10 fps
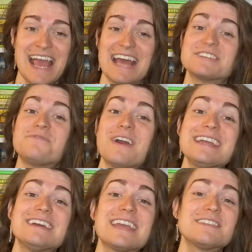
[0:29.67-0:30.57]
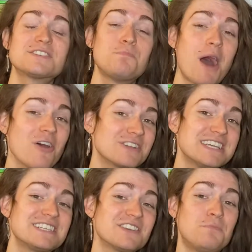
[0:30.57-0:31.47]
and to fight against a
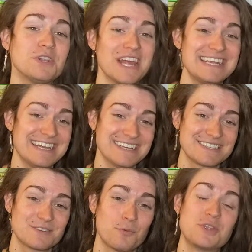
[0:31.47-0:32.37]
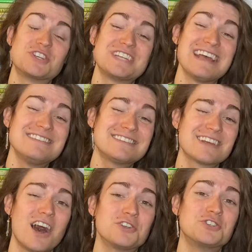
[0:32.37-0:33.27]
politics of politeness, which tends
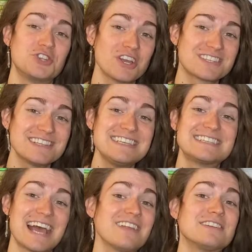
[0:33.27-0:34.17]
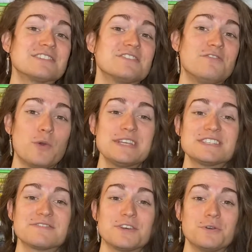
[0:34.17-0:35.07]
to unjustly silence the
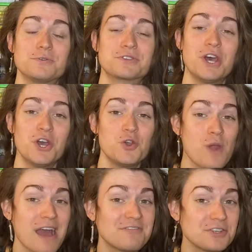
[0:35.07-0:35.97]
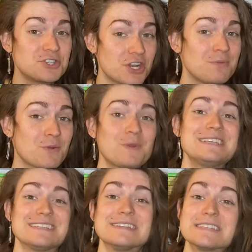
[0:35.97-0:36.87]
voices of those who have legitimate
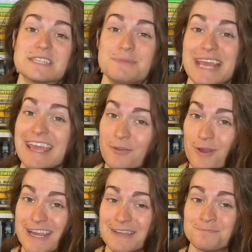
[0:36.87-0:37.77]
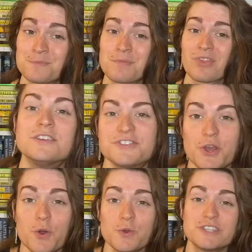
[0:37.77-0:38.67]
reasons to be angry.
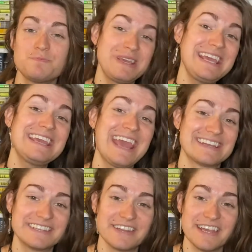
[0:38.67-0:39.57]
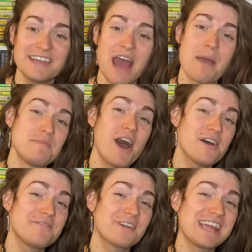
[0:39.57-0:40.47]
So, speaking candidly, I'm
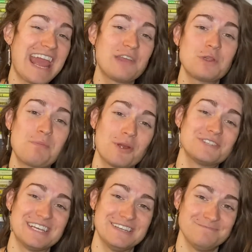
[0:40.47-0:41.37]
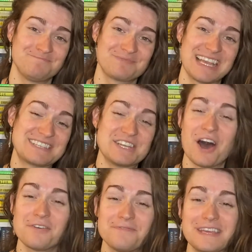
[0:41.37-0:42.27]
not a very angry person. It's
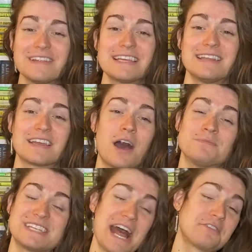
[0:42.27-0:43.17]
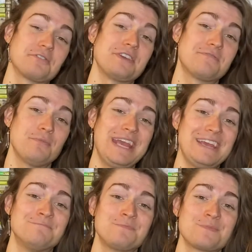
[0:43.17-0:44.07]
not a feeling that comes naturally for me.